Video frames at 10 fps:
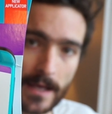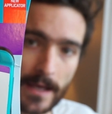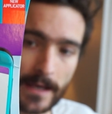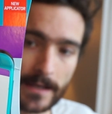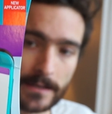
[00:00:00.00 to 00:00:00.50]

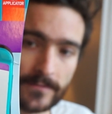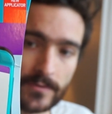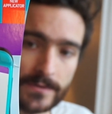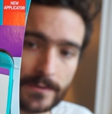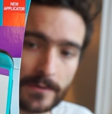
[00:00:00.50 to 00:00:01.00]
And if
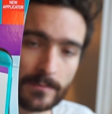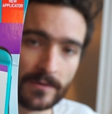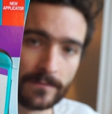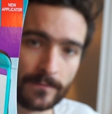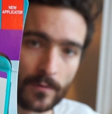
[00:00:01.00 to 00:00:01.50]
you do it
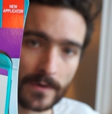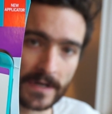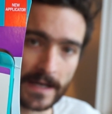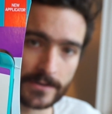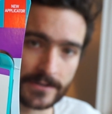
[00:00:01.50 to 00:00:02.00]
before
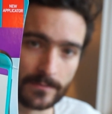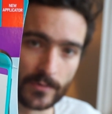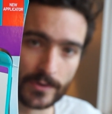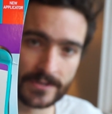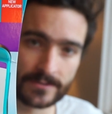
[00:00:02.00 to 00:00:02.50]
it actually
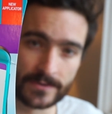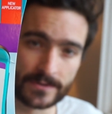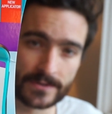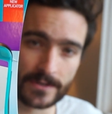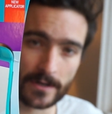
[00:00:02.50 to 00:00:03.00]
emerges, when you
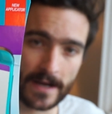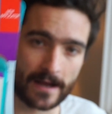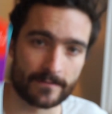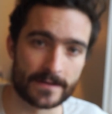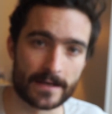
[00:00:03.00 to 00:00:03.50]
start
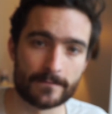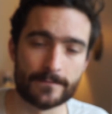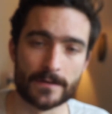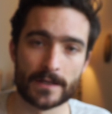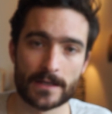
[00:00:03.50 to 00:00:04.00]
having that
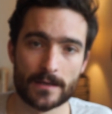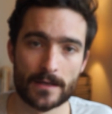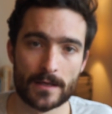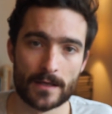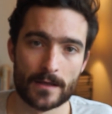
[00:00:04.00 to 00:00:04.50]
feeling,
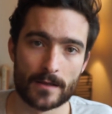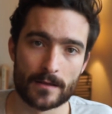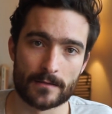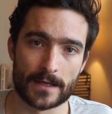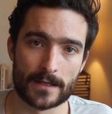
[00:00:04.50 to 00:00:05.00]

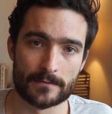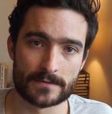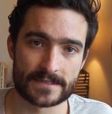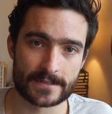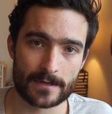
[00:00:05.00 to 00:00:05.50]
then
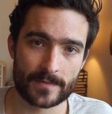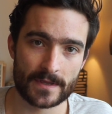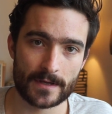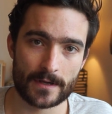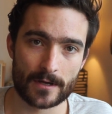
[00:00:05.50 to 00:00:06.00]

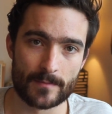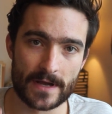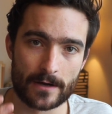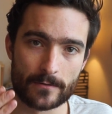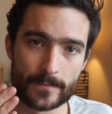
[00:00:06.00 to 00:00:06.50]
something
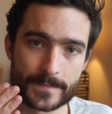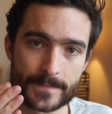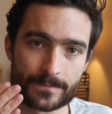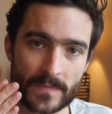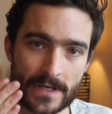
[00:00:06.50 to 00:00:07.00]
about
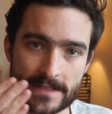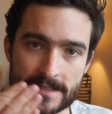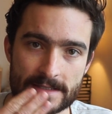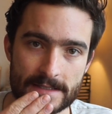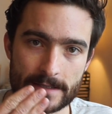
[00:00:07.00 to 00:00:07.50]

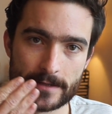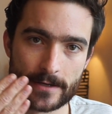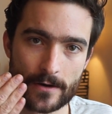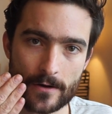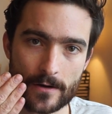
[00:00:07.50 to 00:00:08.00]

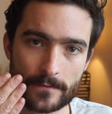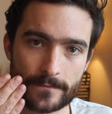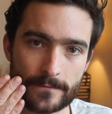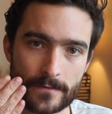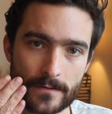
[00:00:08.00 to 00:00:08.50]
sealing
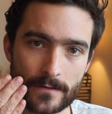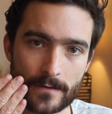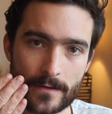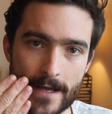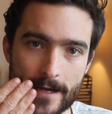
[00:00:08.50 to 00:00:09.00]
off
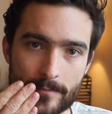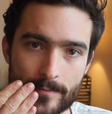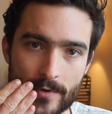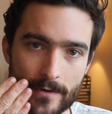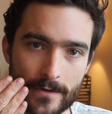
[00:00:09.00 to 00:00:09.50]

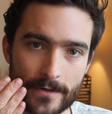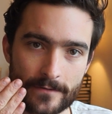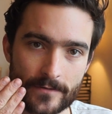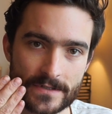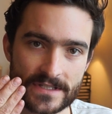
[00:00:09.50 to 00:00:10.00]
that part
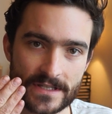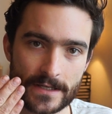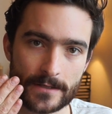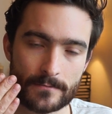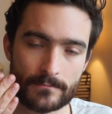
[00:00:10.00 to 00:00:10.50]
of your
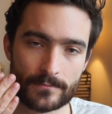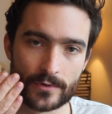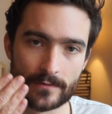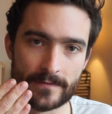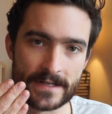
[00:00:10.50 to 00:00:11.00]
skin
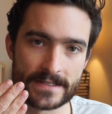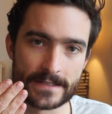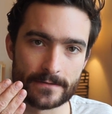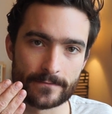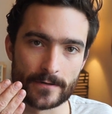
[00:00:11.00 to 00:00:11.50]
prevents
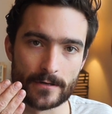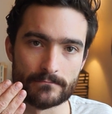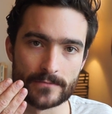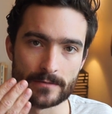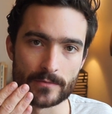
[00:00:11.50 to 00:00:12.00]
it
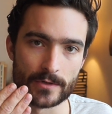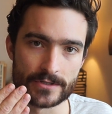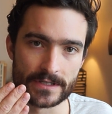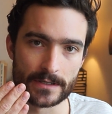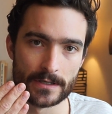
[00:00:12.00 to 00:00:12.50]
from
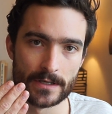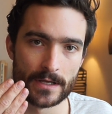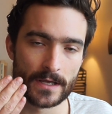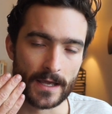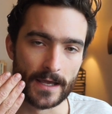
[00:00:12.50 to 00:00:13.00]
emerging.
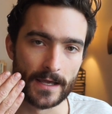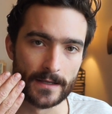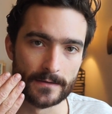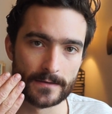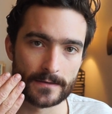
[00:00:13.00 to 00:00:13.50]

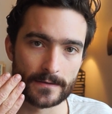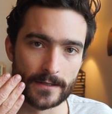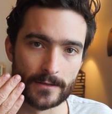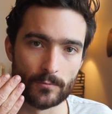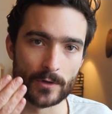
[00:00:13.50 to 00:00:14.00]
And
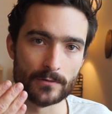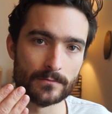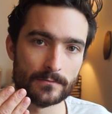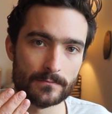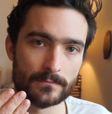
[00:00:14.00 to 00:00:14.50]
it
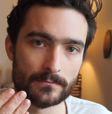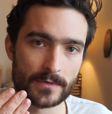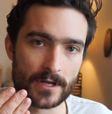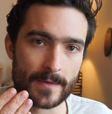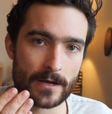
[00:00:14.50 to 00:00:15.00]
won't
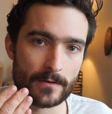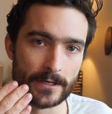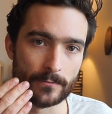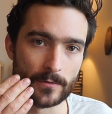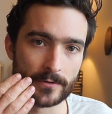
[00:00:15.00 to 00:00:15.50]
come out, and
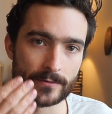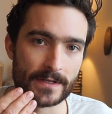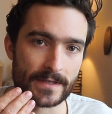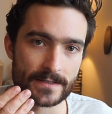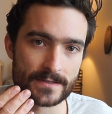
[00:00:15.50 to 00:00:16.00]
it won't
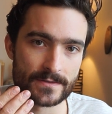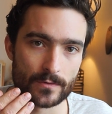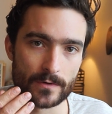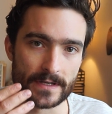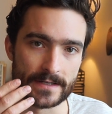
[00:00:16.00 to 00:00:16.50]
create that
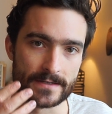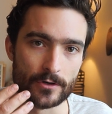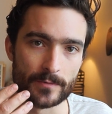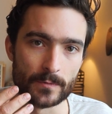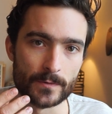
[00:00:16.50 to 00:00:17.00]
sore that is an
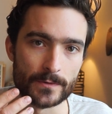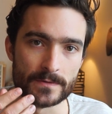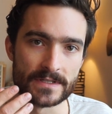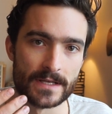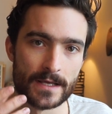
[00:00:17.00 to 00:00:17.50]
open
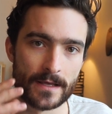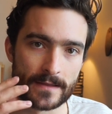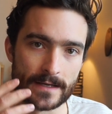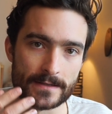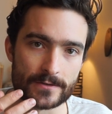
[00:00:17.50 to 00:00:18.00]
wound
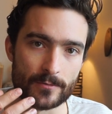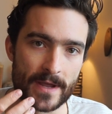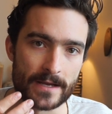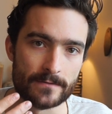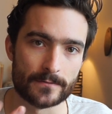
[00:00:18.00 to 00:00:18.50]
that is so
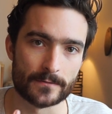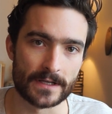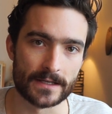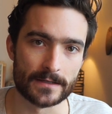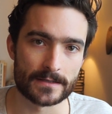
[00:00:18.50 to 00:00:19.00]
painful
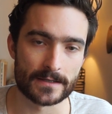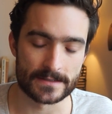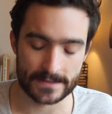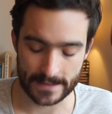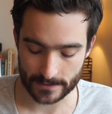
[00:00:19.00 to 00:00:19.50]
and
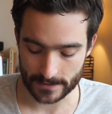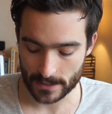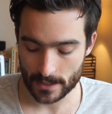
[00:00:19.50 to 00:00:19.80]
unsightly.